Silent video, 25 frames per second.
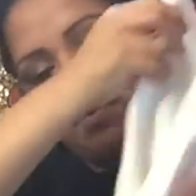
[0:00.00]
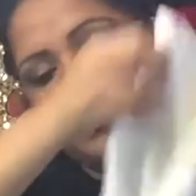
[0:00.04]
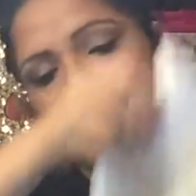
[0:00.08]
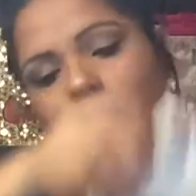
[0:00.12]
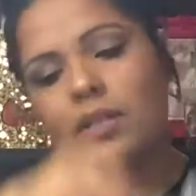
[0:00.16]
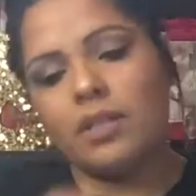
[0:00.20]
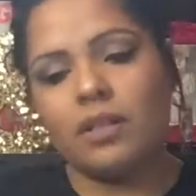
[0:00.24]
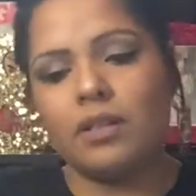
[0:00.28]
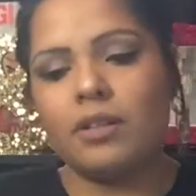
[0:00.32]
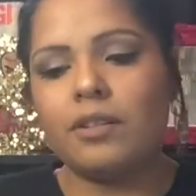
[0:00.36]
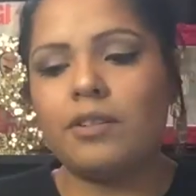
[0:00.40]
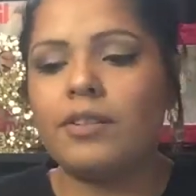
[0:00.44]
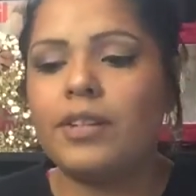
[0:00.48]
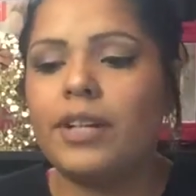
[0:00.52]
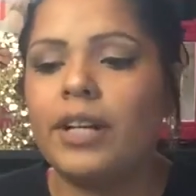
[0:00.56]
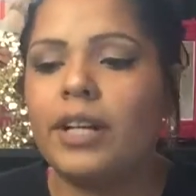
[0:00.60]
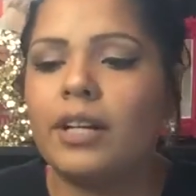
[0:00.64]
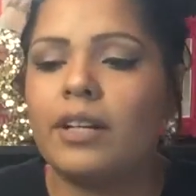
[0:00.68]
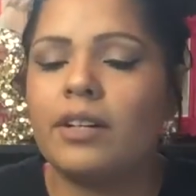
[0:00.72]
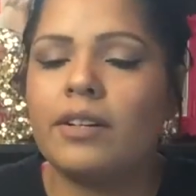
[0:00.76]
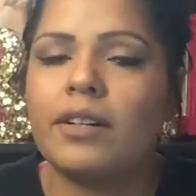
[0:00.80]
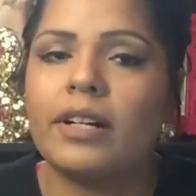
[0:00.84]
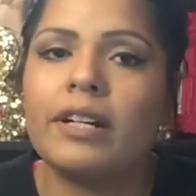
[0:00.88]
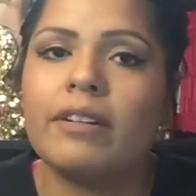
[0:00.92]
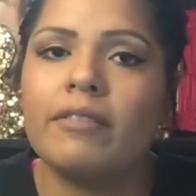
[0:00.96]
was a great
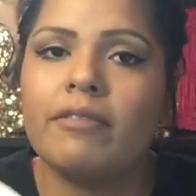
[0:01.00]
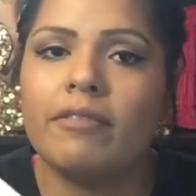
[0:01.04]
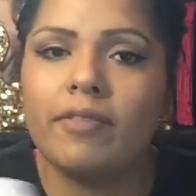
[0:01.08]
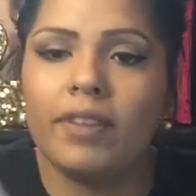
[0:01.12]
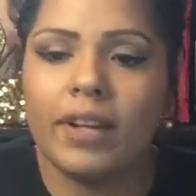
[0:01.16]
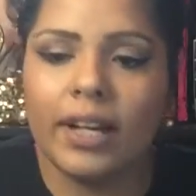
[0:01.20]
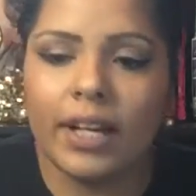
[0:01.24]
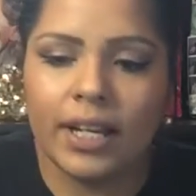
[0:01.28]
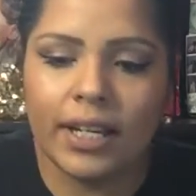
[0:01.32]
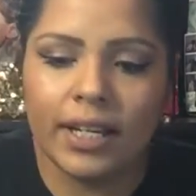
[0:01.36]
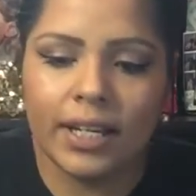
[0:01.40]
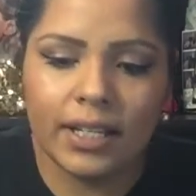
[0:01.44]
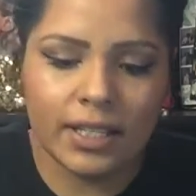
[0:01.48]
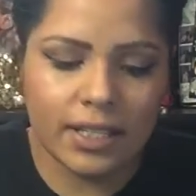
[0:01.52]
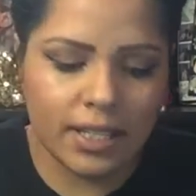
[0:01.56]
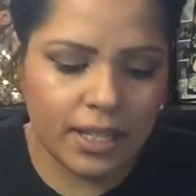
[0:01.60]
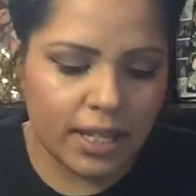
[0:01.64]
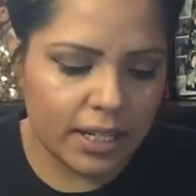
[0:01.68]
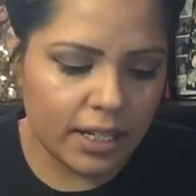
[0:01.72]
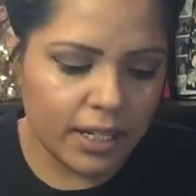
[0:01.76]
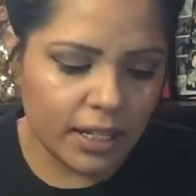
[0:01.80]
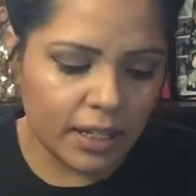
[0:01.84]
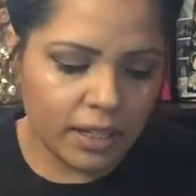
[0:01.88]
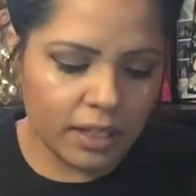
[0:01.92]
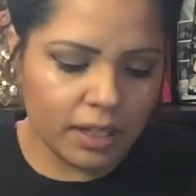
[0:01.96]
find,
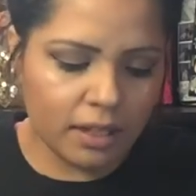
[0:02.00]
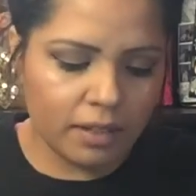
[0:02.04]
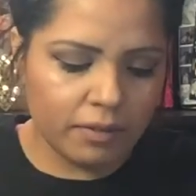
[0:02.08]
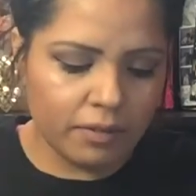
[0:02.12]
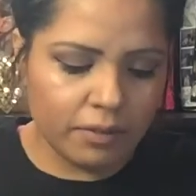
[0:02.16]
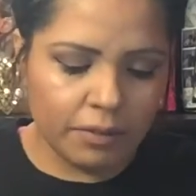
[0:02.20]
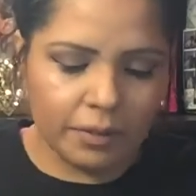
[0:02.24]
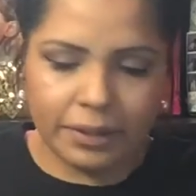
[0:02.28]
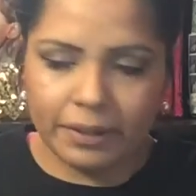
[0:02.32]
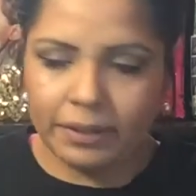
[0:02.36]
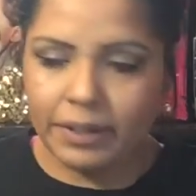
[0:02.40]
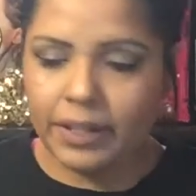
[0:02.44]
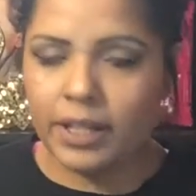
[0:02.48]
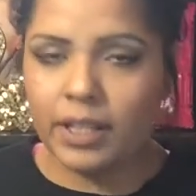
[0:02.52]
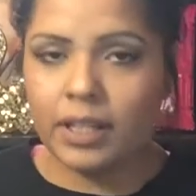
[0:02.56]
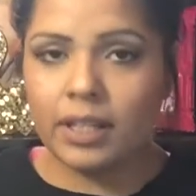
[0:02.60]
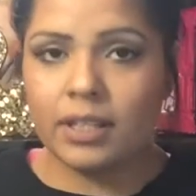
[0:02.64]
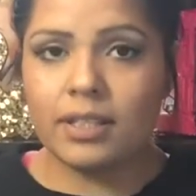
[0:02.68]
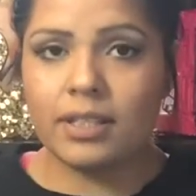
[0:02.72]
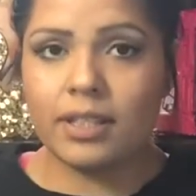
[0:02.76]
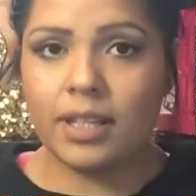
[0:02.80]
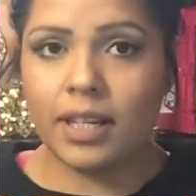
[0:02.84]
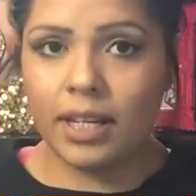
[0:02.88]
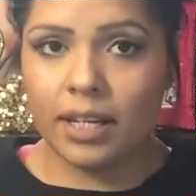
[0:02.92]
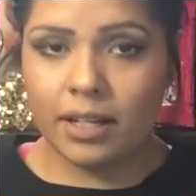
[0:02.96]
and I love wearing
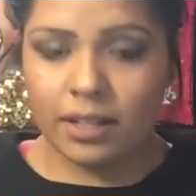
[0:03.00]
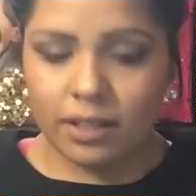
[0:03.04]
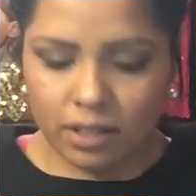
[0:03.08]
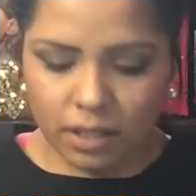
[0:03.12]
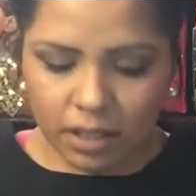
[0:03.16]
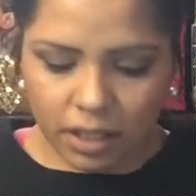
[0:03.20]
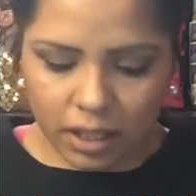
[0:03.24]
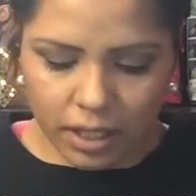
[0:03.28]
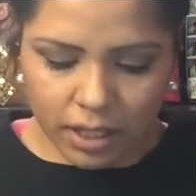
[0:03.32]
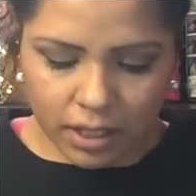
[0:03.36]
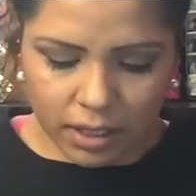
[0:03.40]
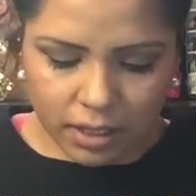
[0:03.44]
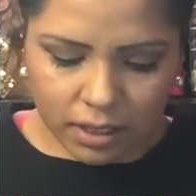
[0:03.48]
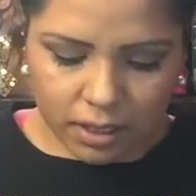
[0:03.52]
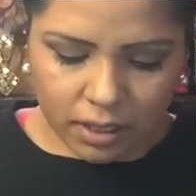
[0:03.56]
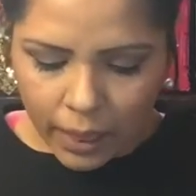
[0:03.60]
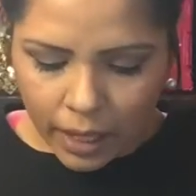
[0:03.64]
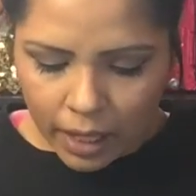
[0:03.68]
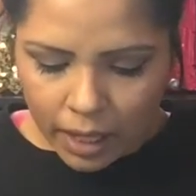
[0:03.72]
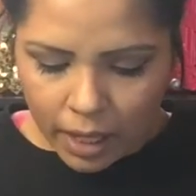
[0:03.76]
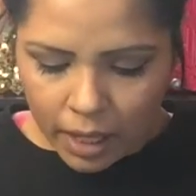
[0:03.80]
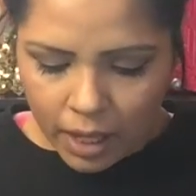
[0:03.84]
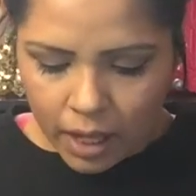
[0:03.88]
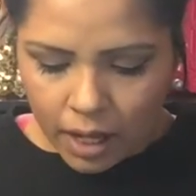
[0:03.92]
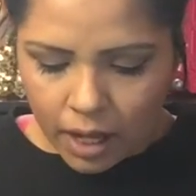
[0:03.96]
skater skirts.
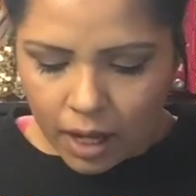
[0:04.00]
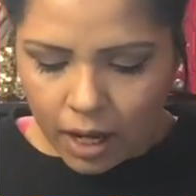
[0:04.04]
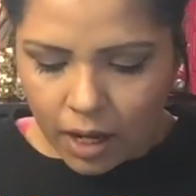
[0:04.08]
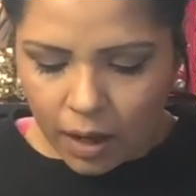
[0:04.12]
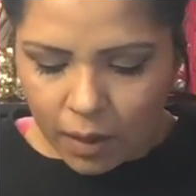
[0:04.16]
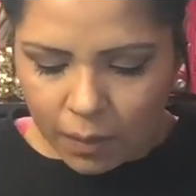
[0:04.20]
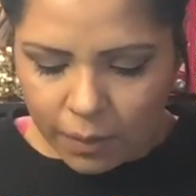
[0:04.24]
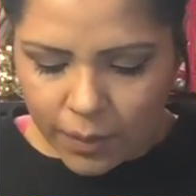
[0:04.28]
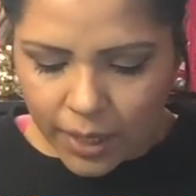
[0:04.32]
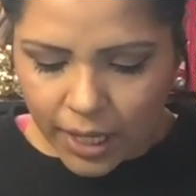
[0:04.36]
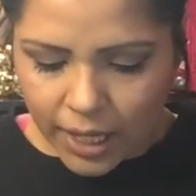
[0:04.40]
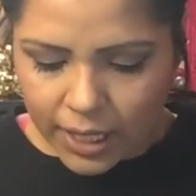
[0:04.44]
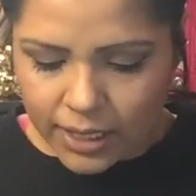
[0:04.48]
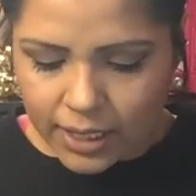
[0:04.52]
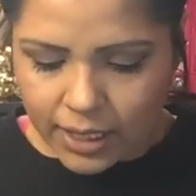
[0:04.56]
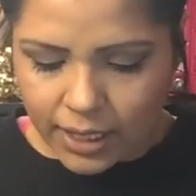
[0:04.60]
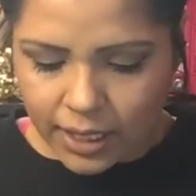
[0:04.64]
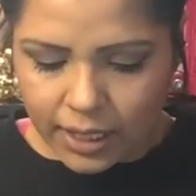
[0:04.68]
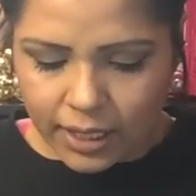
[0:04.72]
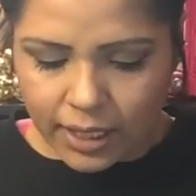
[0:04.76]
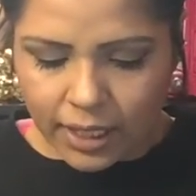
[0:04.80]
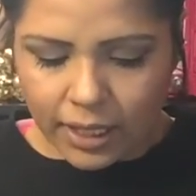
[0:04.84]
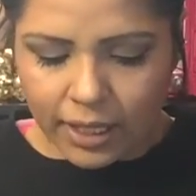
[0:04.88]
Next thing